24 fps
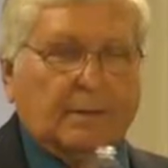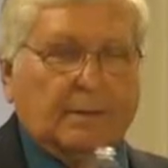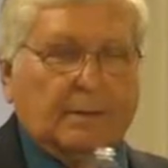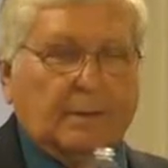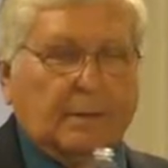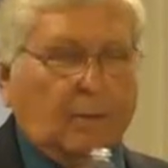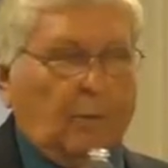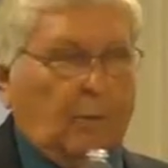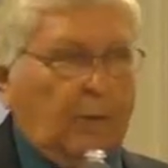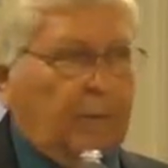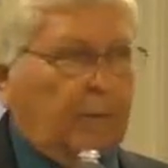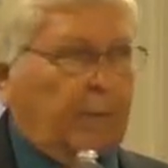
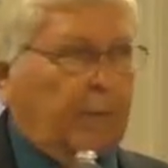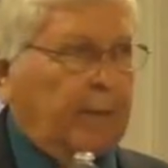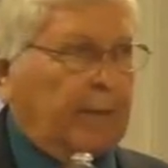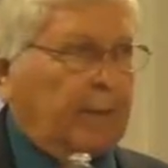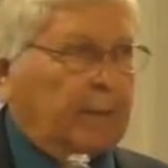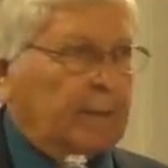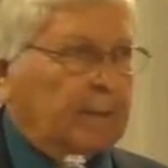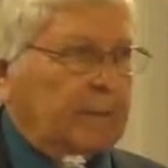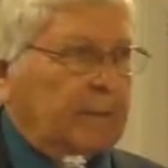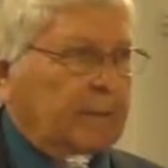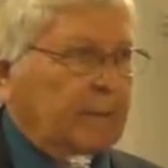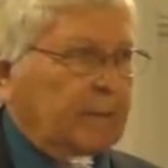say, Wait a minute,
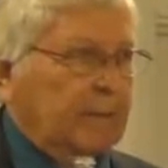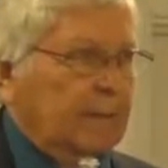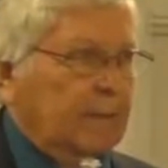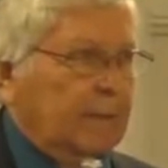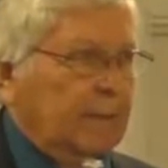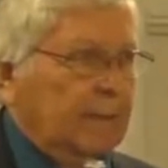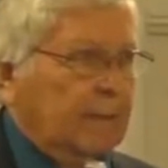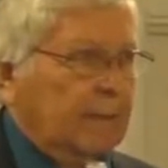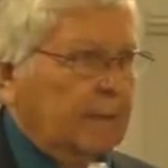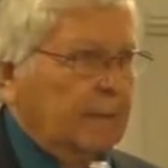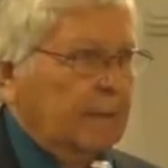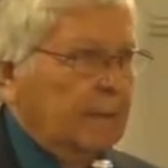
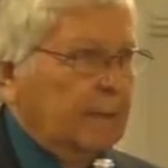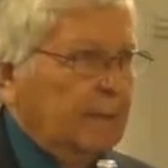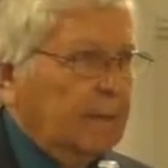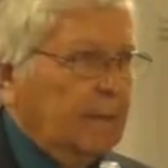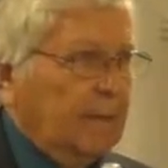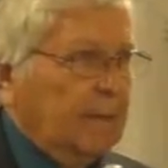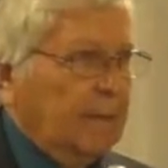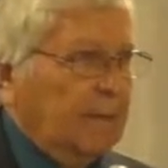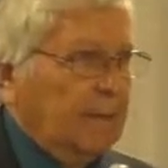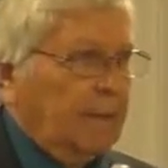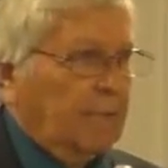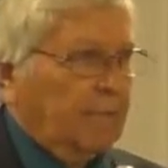
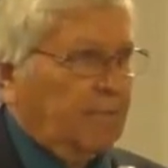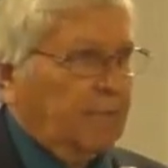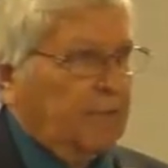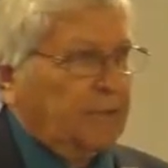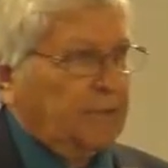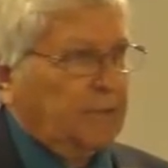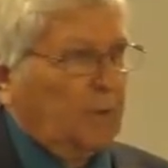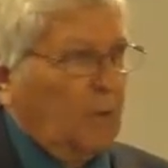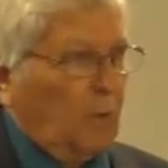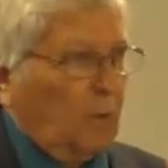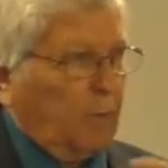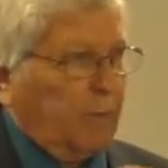if this
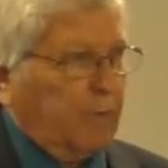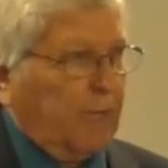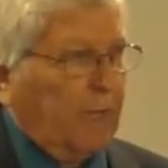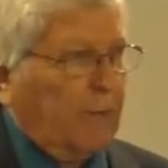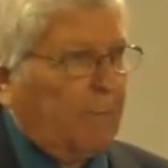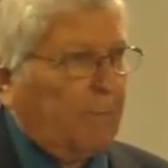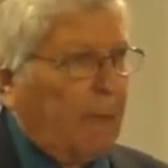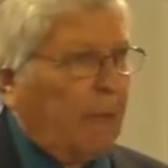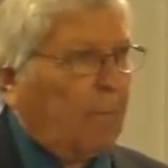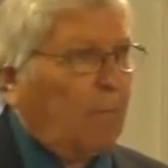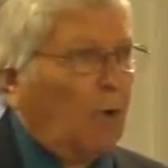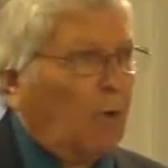is going to kill
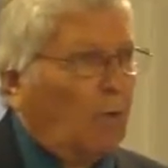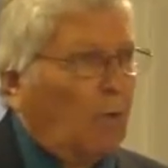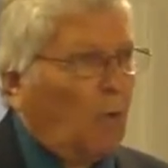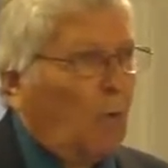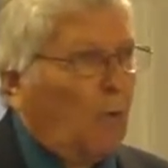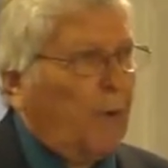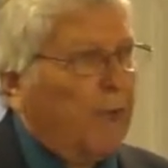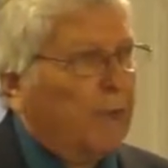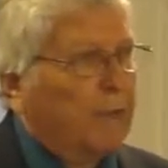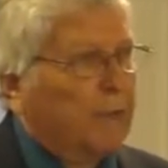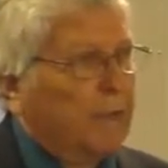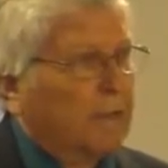me, I'm going to
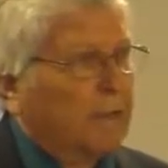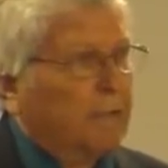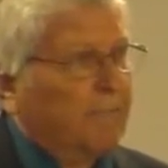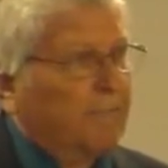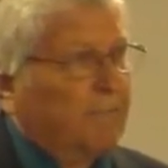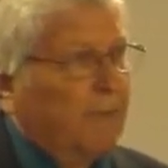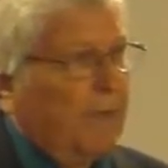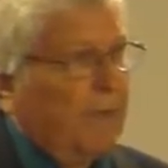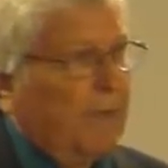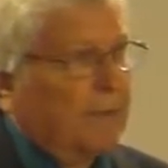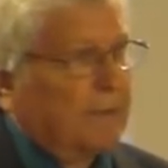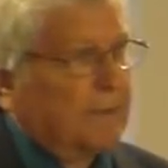go ahead and
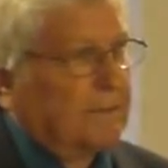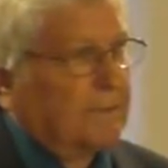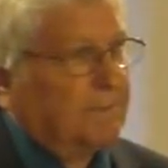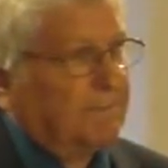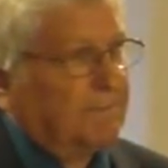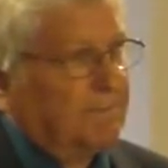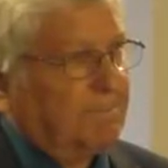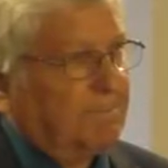confess.